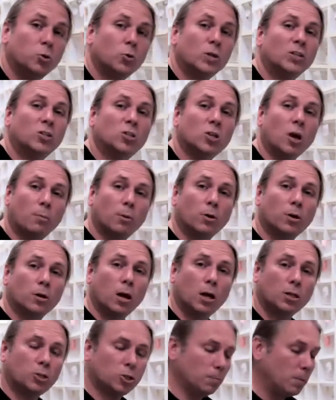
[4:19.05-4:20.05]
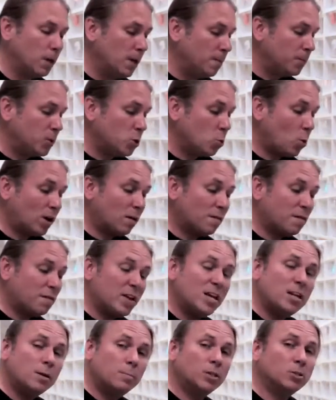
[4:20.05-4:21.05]
you can double clutch them. You want to
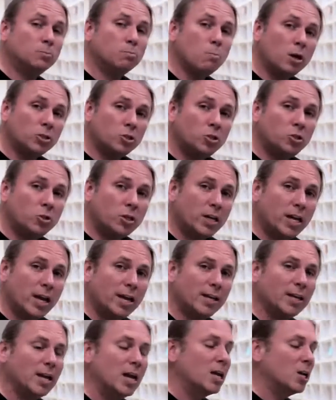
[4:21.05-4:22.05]
feed them as much as you can,